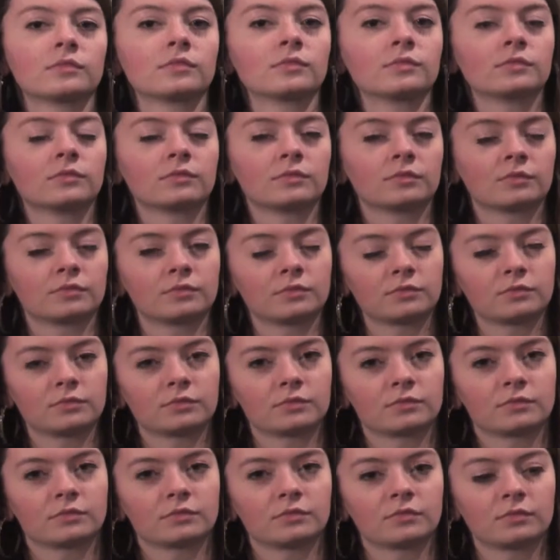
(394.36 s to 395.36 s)

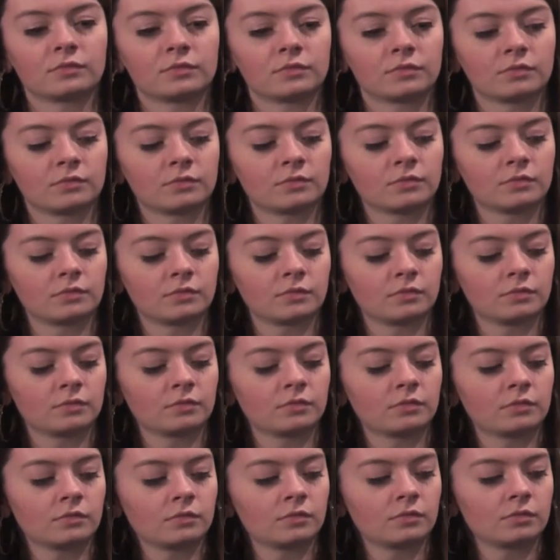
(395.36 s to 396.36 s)

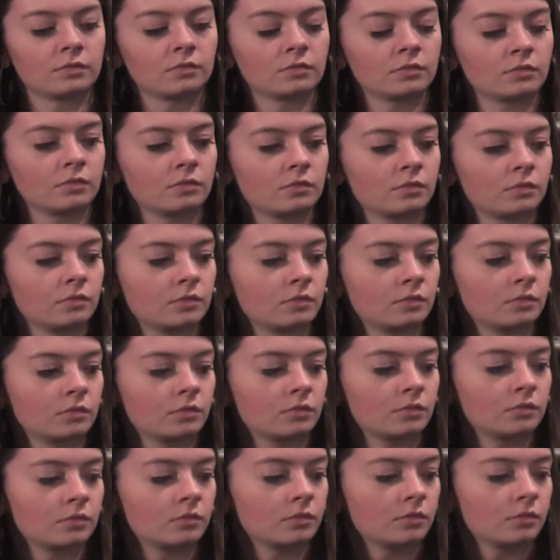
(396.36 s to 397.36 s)

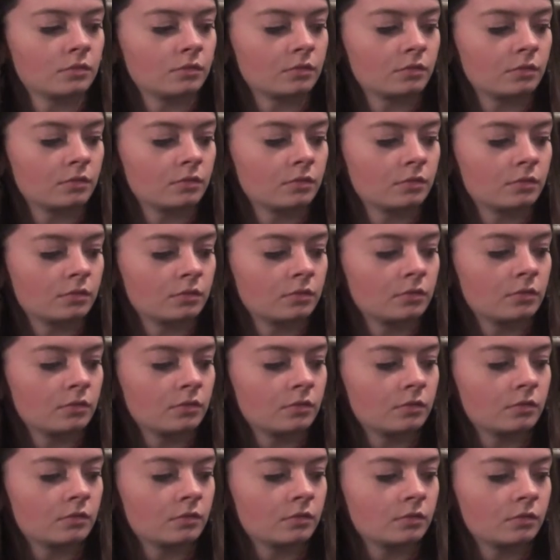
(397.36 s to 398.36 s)

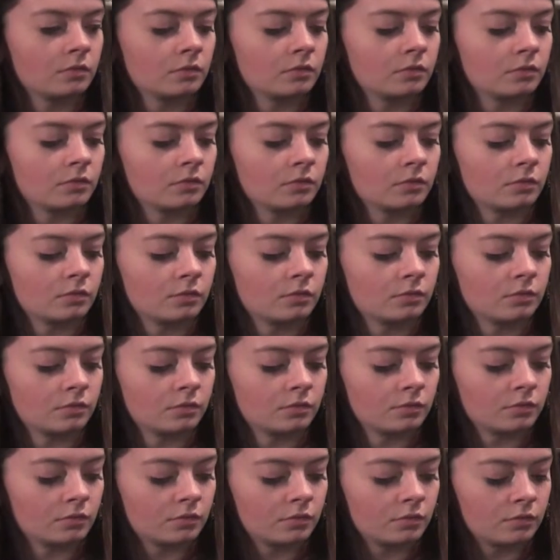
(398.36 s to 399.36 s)

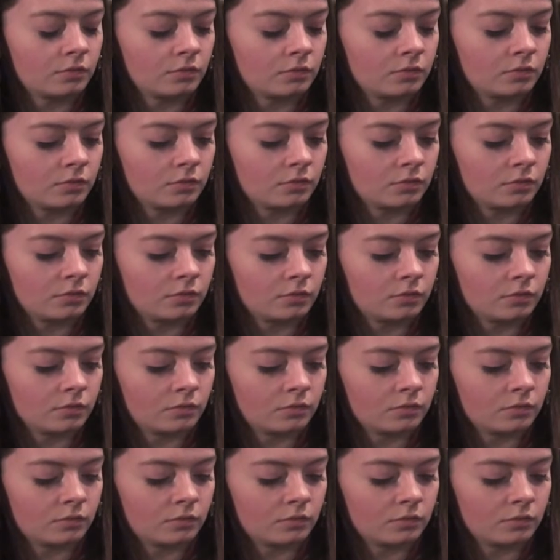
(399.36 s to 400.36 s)

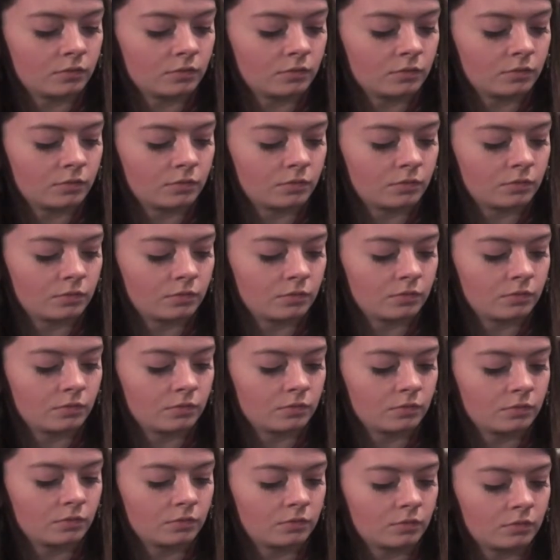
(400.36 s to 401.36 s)

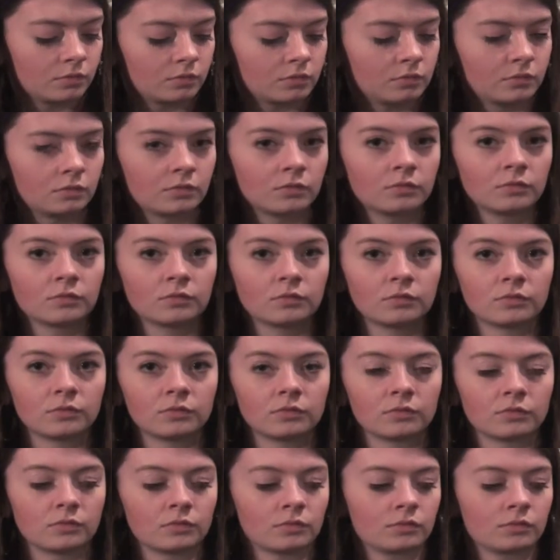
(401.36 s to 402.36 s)
This person isn't speaking.